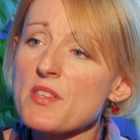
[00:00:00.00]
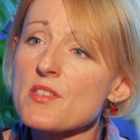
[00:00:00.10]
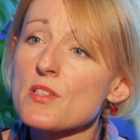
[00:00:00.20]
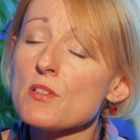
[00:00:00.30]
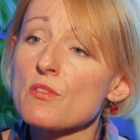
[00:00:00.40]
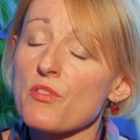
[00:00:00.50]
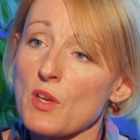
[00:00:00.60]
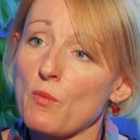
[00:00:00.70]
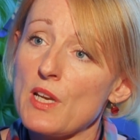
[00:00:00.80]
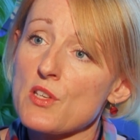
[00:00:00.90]
still
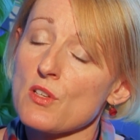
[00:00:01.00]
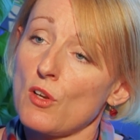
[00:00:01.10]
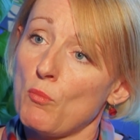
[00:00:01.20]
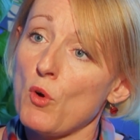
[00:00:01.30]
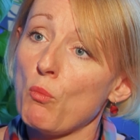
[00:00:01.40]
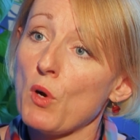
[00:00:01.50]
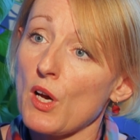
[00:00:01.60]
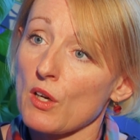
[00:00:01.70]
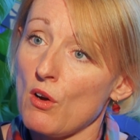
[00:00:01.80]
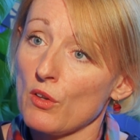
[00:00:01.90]
think we need to do a lot more
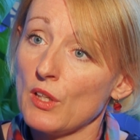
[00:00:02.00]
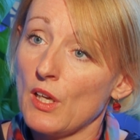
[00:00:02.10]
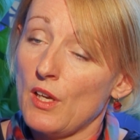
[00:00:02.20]
work on